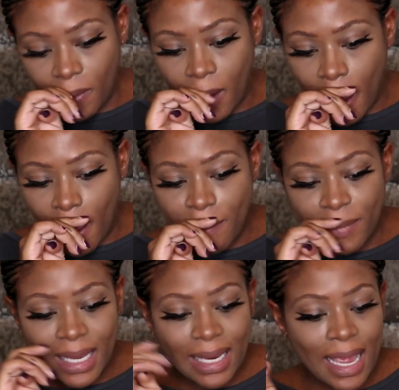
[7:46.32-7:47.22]

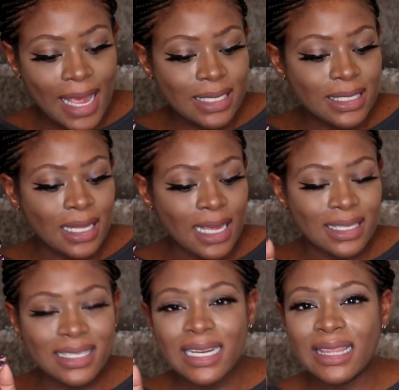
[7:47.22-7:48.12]
in case like
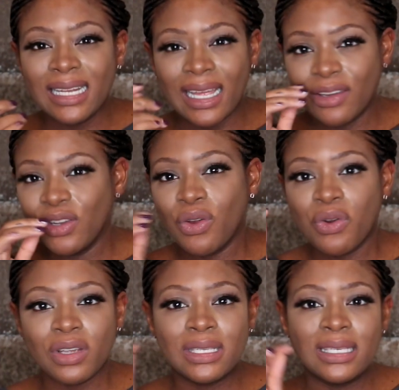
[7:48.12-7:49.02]
there's anything like, you know,
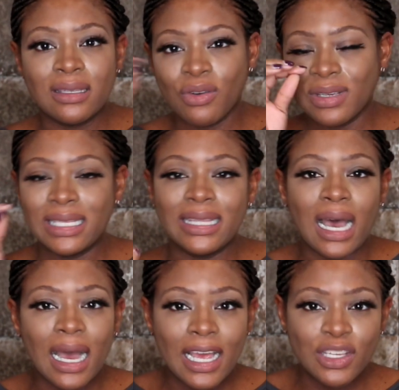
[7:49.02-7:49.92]
crust in
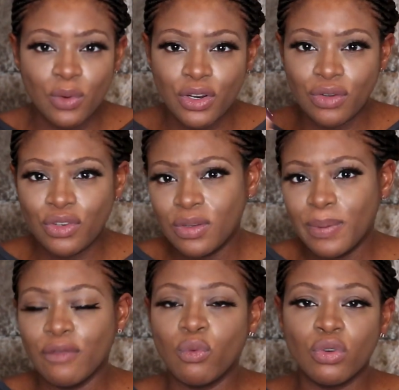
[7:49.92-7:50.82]
the eyes, want to use a
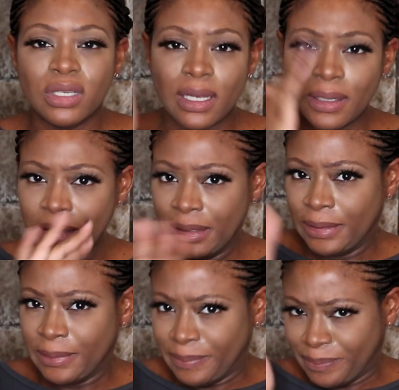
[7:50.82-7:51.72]
bit of water
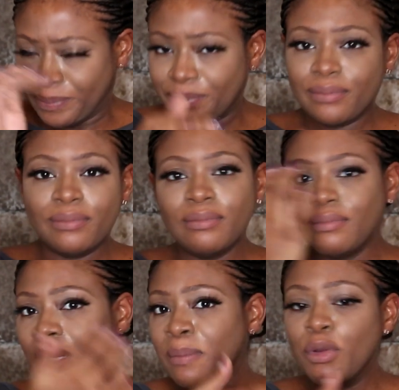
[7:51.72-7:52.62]

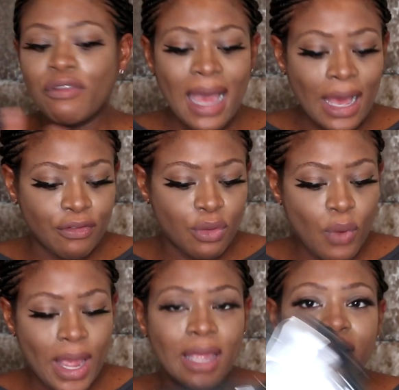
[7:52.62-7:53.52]
and move that out of the
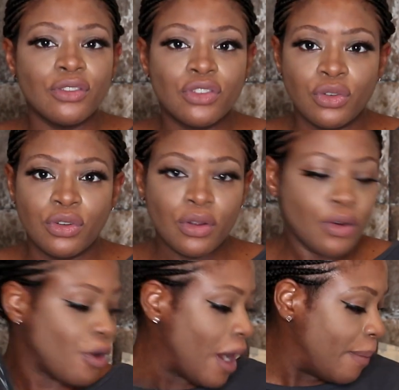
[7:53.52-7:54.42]
way. Pseudo
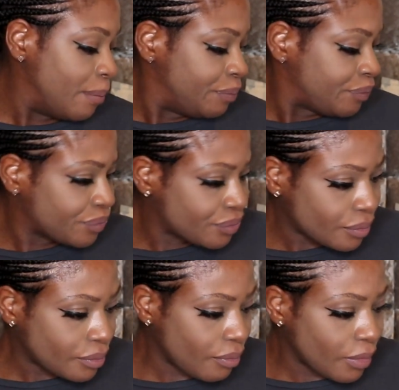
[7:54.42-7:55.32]
creme
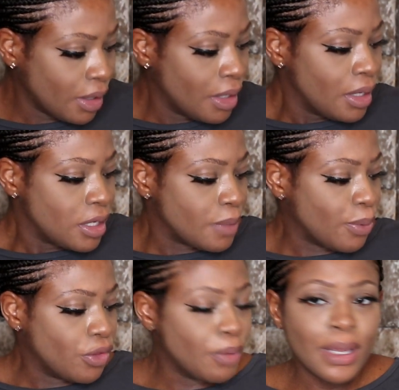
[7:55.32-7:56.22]
to
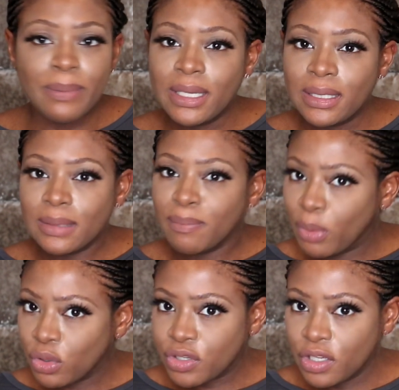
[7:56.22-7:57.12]
put on the baby's
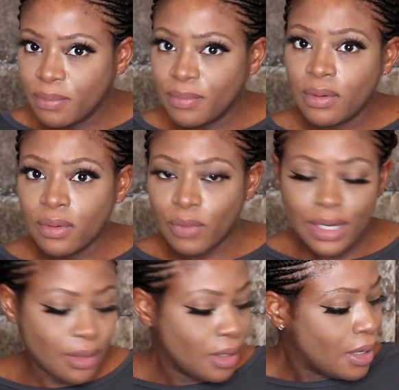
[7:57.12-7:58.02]
bottom
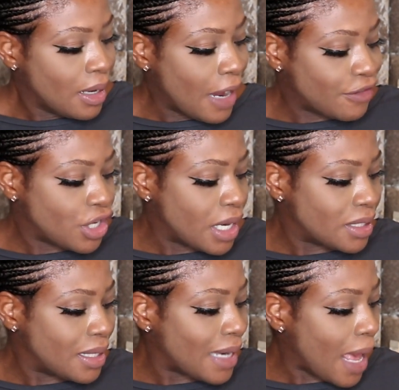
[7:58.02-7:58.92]
when I've
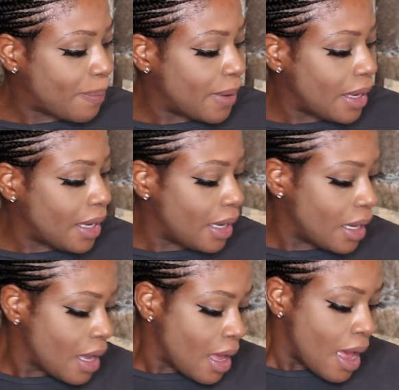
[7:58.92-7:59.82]
changed the
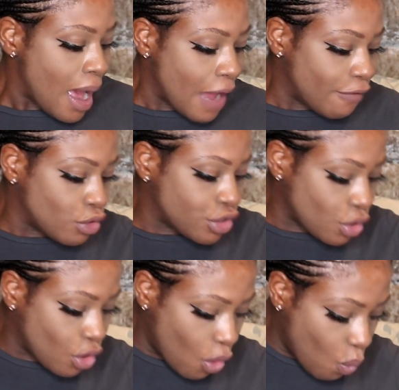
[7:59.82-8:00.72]
nappy. I've
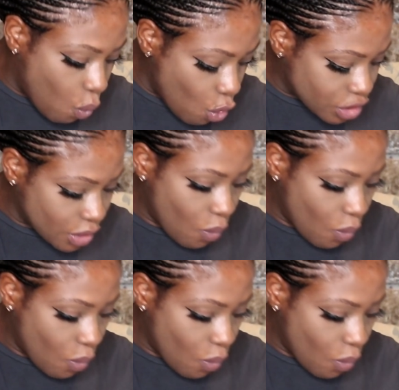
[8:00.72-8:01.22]
also got water